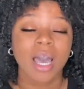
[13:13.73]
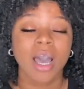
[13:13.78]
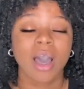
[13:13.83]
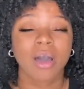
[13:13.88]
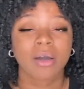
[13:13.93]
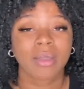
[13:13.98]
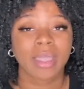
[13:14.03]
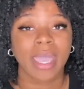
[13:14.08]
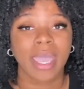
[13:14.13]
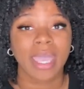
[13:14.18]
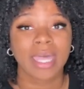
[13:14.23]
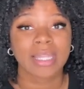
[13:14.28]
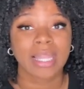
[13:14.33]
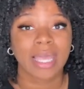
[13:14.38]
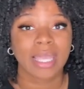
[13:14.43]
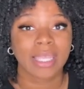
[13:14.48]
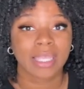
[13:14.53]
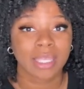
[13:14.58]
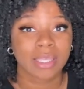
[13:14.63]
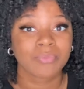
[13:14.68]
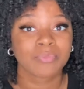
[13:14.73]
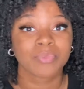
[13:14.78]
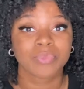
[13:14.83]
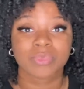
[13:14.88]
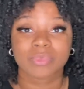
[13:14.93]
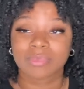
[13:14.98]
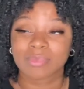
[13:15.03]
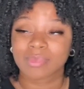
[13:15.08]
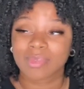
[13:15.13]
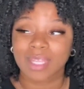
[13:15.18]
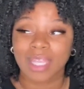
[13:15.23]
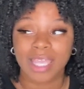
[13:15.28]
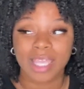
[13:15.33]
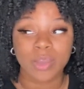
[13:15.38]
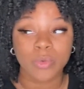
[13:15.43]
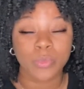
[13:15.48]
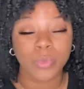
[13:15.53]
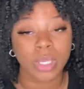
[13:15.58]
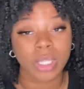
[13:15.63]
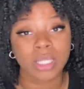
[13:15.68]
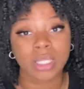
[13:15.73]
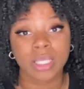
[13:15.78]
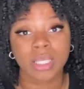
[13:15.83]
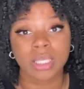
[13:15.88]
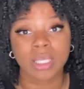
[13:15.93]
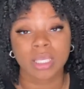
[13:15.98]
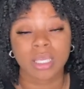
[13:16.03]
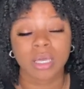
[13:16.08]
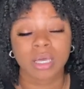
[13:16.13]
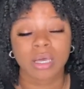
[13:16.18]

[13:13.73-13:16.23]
Okay, like he really,